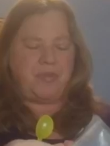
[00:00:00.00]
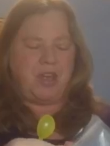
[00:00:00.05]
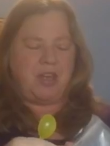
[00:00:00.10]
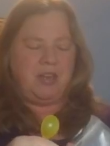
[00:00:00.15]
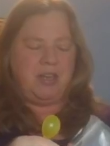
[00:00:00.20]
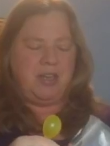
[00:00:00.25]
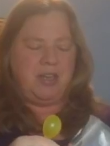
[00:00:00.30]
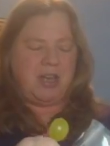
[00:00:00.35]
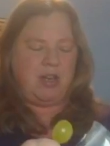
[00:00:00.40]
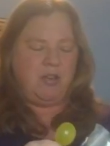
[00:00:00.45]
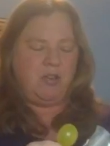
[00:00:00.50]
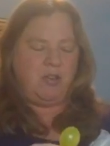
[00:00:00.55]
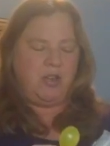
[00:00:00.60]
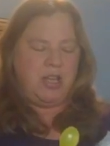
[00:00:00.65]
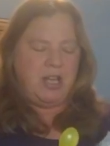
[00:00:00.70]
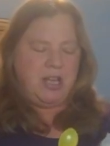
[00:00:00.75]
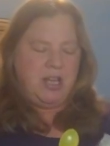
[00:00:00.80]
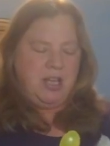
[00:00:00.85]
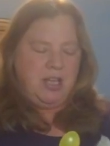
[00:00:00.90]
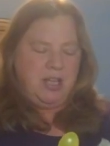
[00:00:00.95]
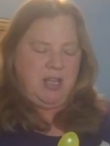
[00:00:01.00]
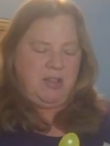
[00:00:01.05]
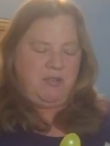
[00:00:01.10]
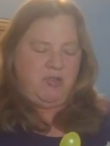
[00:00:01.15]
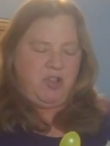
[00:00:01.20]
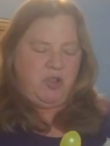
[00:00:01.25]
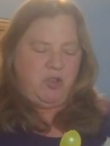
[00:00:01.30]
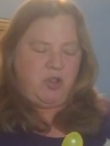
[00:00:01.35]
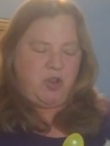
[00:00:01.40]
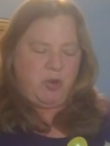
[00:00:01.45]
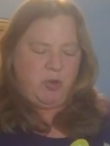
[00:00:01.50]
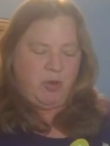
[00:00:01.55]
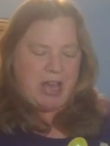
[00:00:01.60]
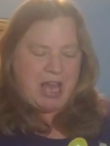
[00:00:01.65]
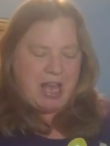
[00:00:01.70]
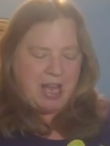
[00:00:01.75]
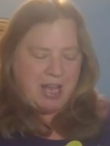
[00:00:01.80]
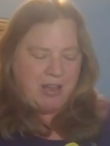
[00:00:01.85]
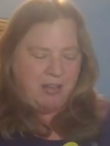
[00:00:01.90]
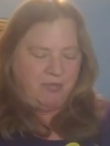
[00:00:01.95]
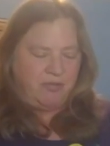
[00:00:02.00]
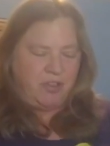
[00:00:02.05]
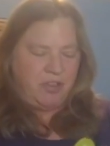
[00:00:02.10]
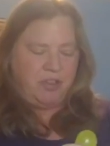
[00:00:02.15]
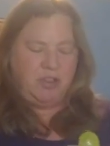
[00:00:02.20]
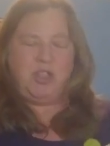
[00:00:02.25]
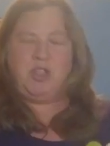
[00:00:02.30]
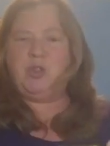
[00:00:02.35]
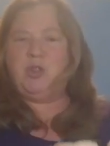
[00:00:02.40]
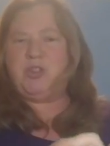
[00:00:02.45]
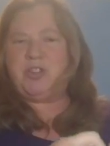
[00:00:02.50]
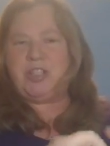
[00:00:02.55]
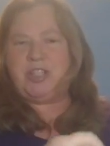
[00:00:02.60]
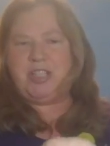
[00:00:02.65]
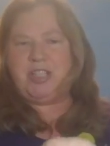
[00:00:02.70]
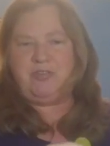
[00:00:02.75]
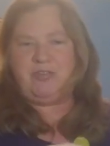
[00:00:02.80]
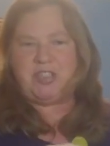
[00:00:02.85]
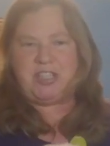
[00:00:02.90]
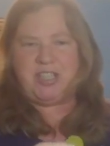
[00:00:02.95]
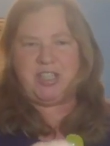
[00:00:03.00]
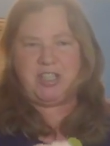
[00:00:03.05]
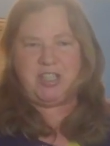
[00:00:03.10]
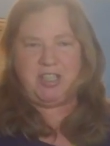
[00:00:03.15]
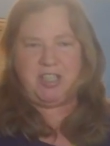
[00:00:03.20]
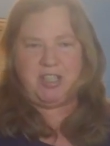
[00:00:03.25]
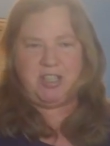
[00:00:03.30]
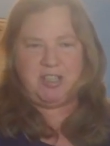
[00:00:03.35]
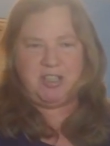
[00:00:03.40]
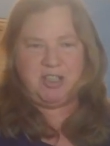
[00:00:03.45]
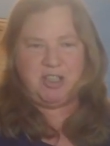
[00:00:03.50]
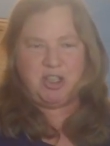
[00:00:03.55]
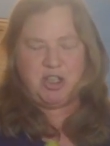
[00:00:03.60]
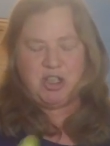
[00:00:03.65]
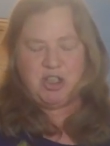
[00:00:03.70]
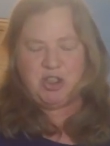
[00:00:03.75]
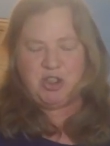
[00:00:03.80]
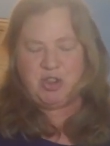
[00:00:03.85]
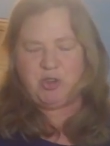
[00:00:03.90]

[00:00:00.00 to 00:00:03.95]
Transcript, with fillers: now if you don't have loose leaf tea, you